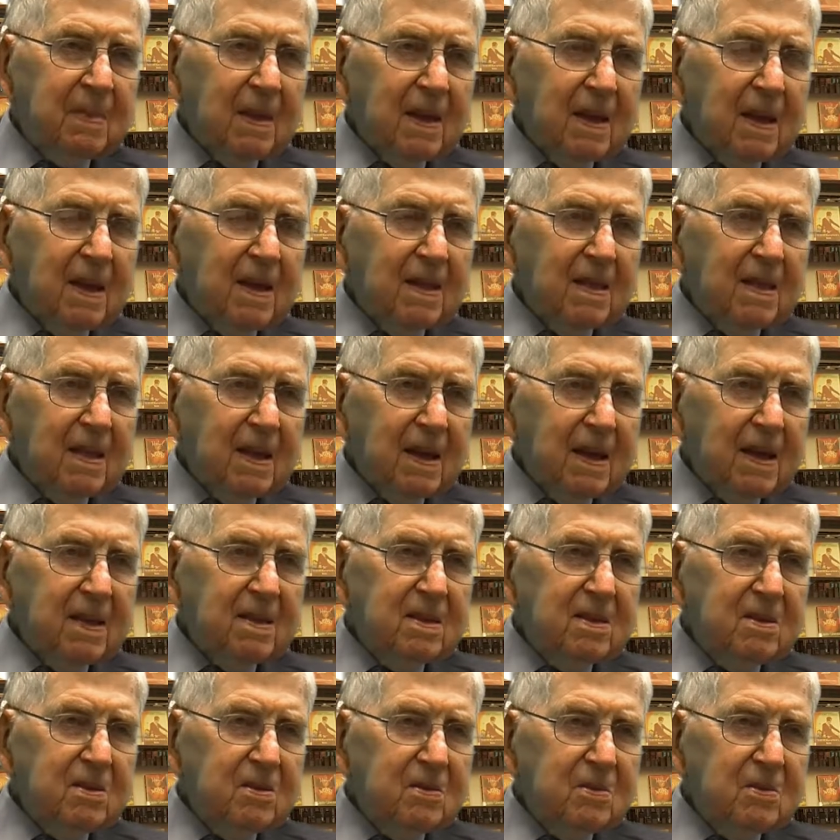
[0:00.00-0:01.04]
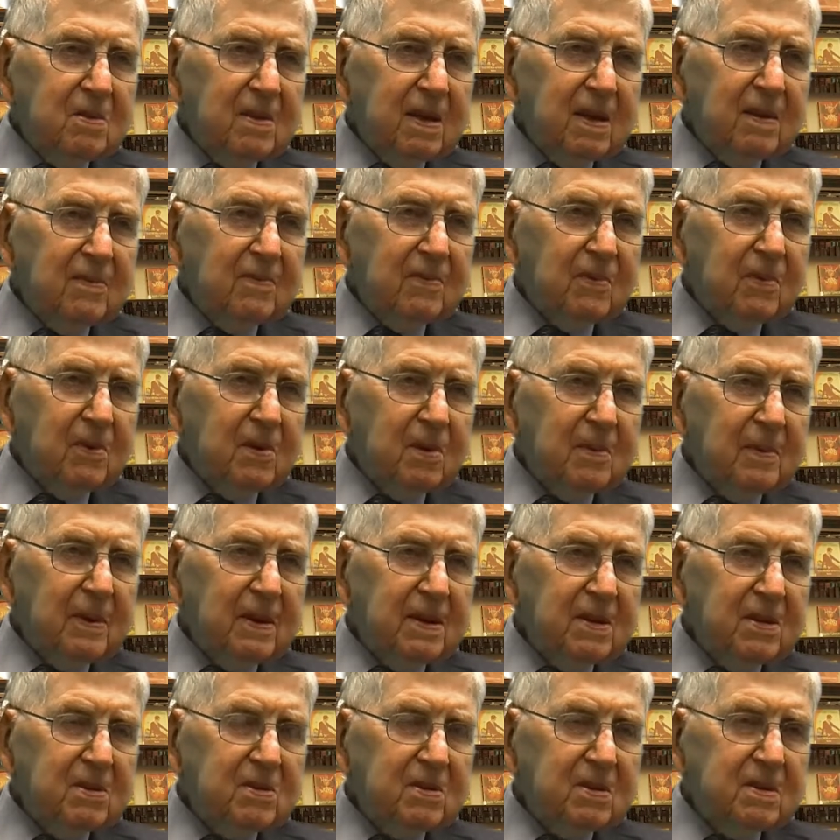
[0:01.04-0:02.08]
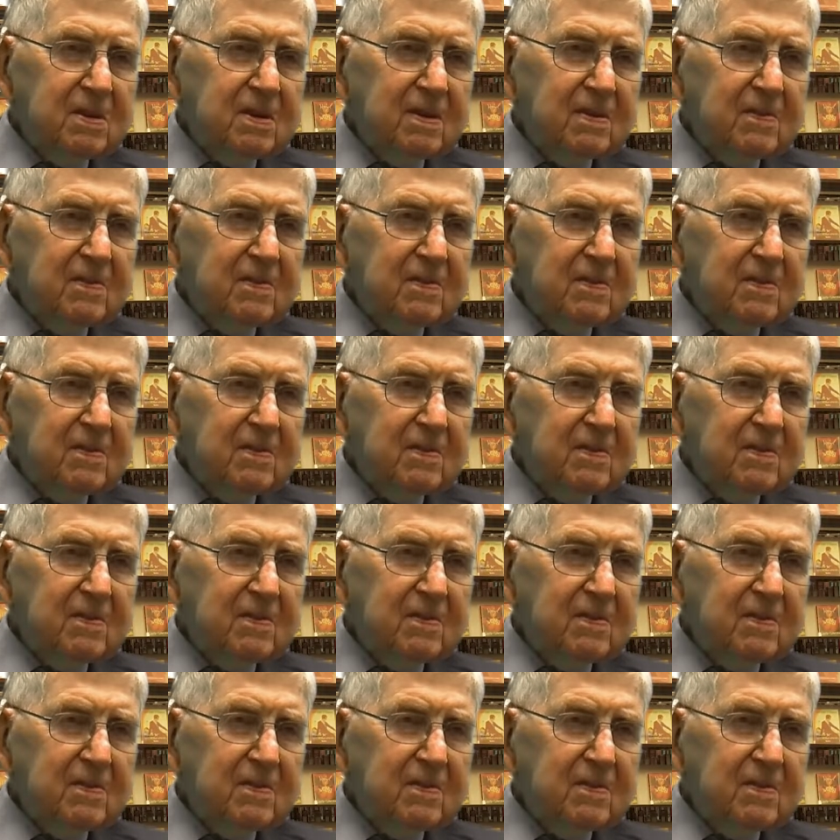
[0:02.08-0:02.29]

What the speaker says: and led to the formation